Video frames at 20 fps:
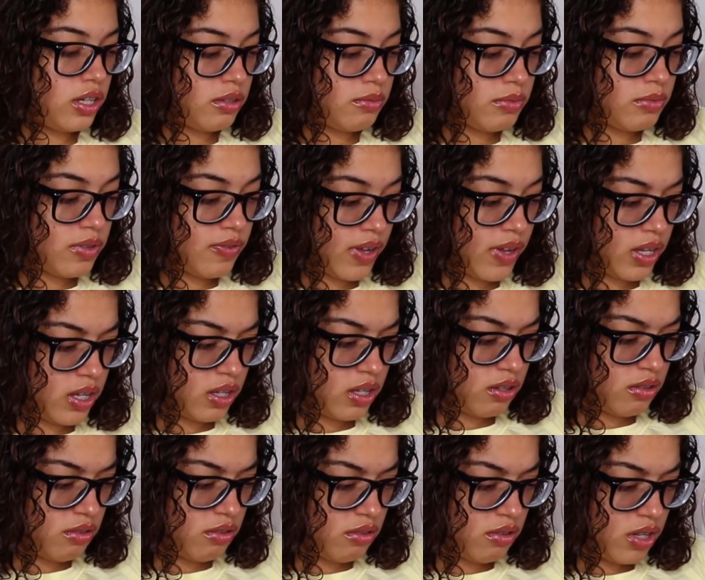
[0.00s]
If I
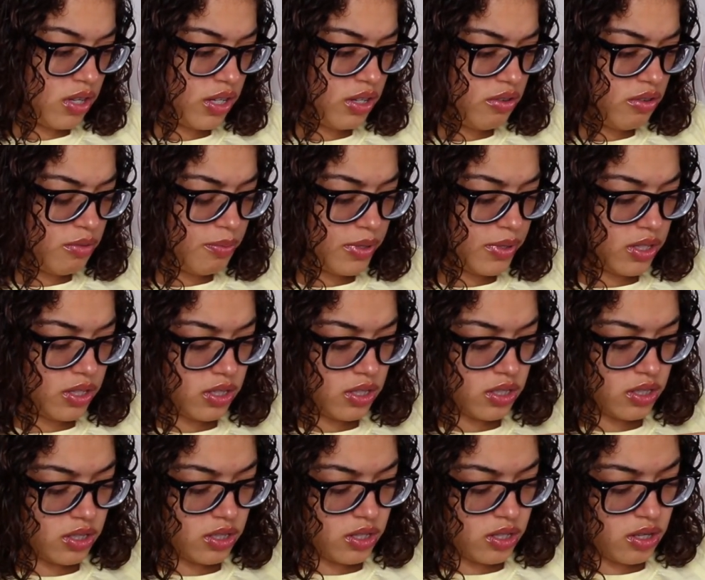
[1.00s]
can, how do you open
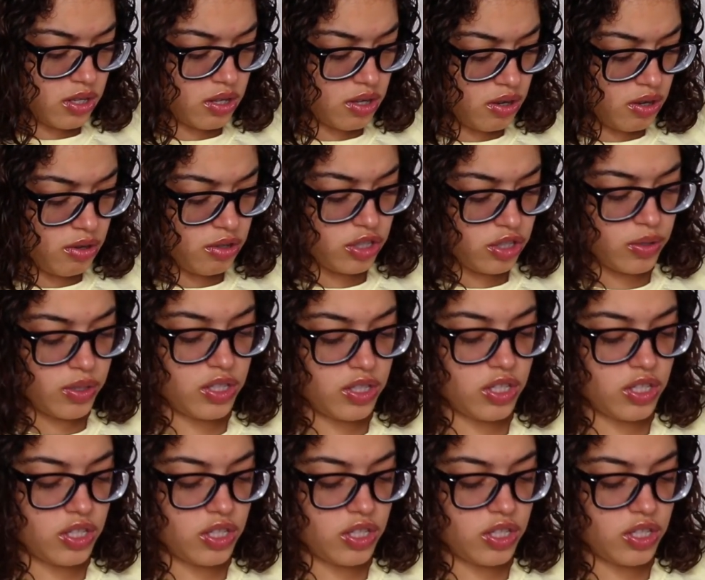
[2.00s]
this? Oh, so it's